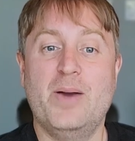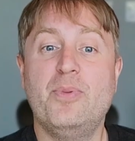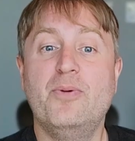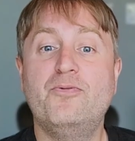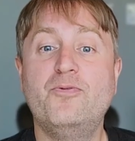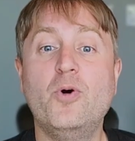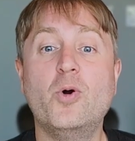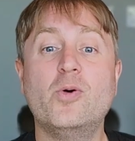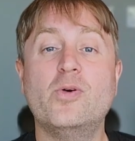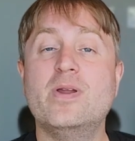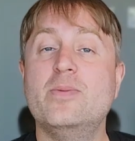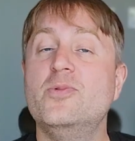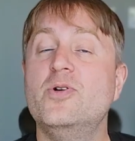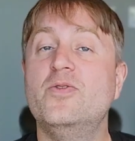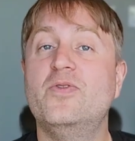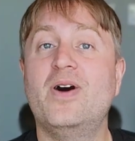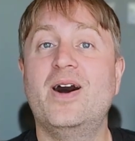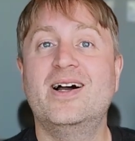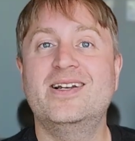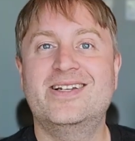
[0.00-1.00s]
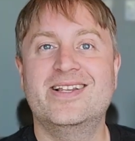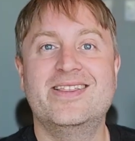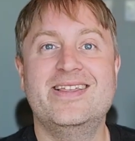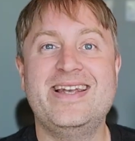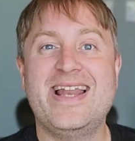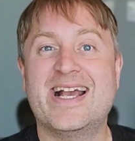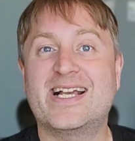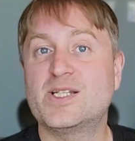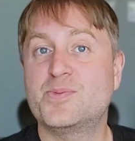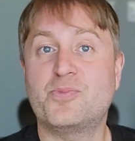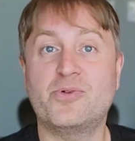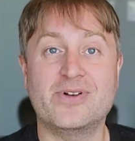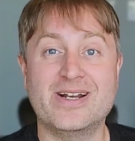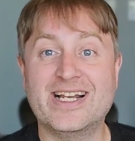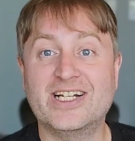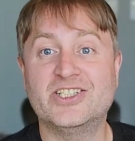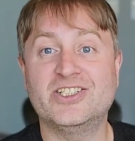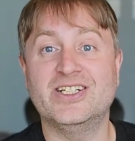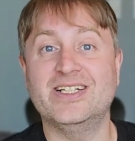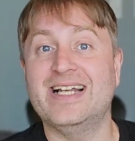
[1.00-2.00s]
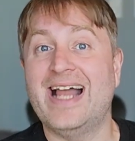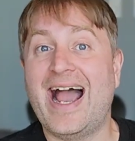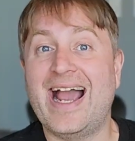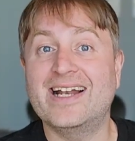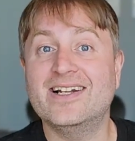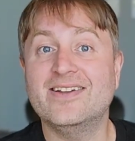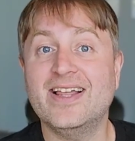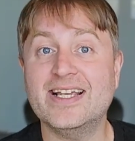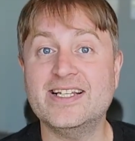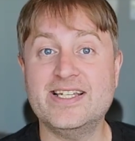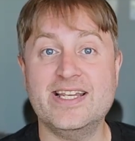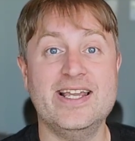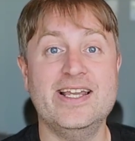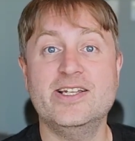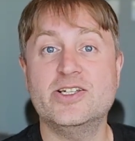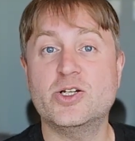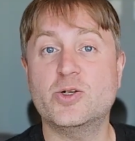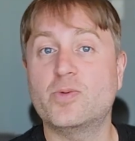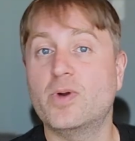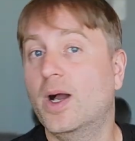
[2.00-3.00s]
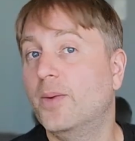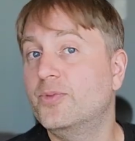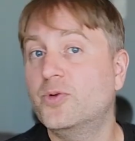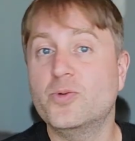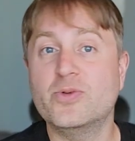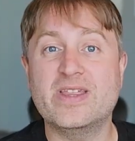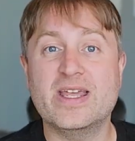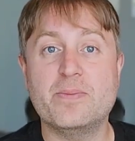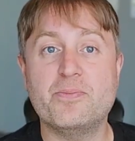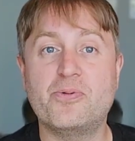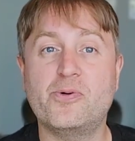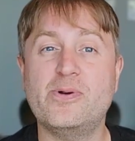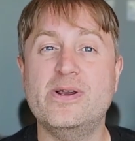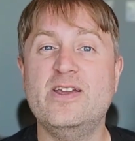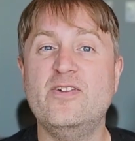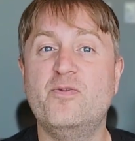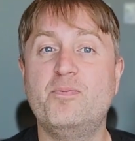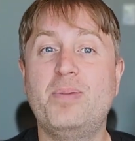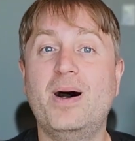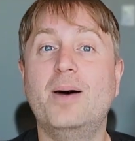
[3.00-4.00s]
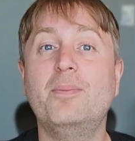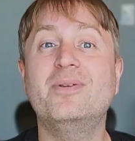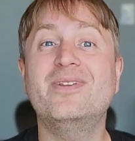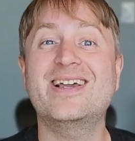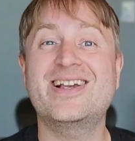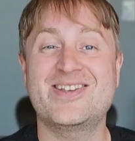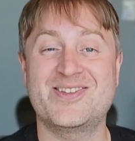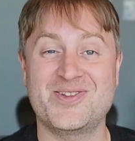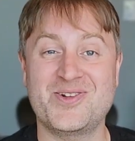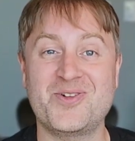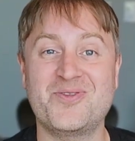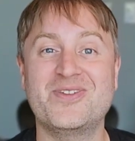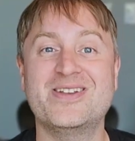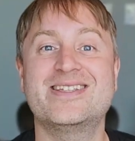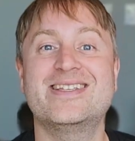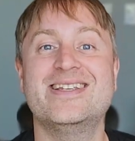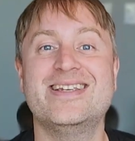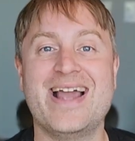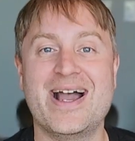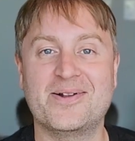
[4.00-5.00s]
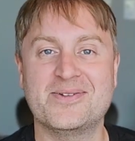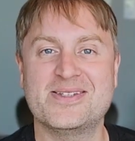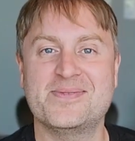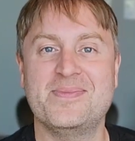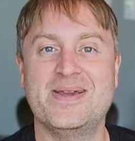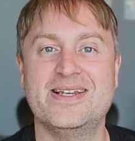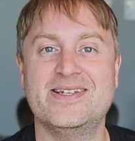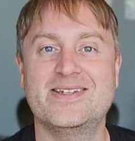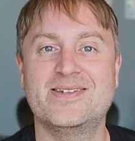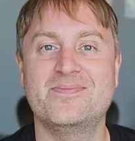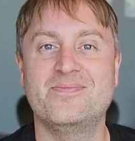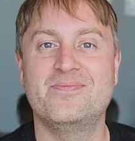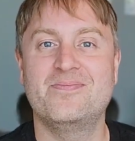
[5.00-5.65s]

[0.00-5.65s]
before we move on to the next prediction, I'd like to interrupt with a brief public service announcement.